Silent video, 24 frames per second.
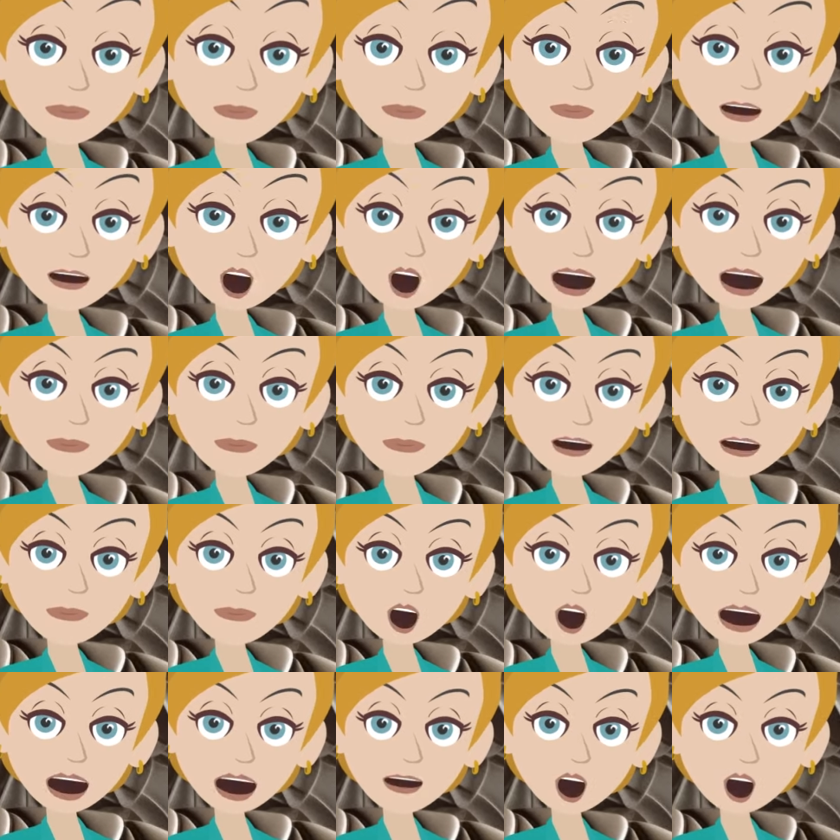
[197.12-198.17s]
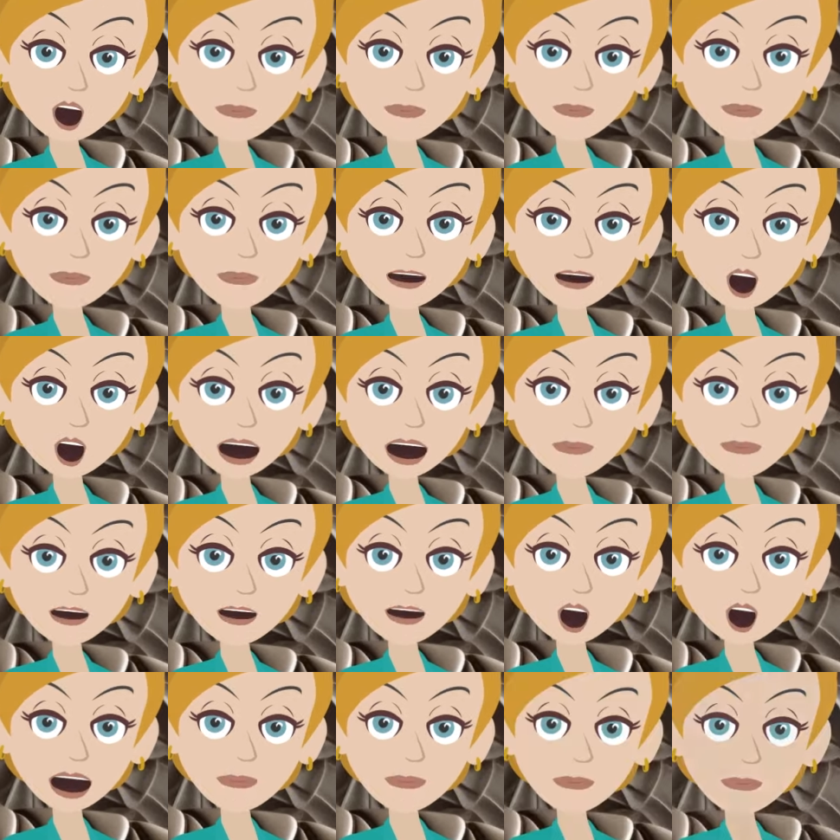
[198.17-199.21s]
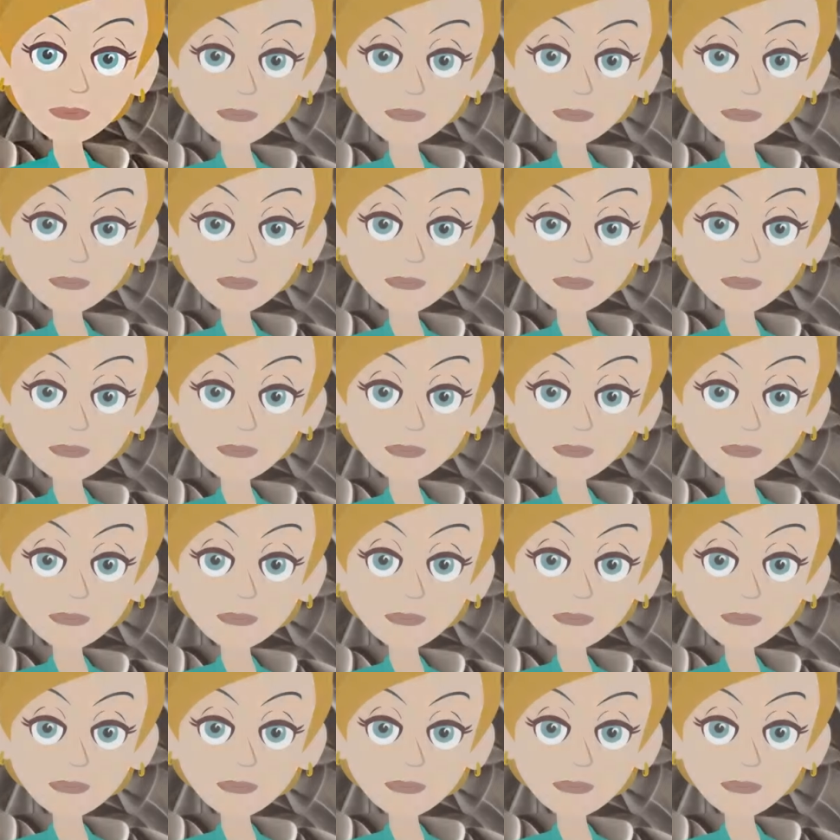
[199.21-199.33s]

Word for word: easily, I want more money.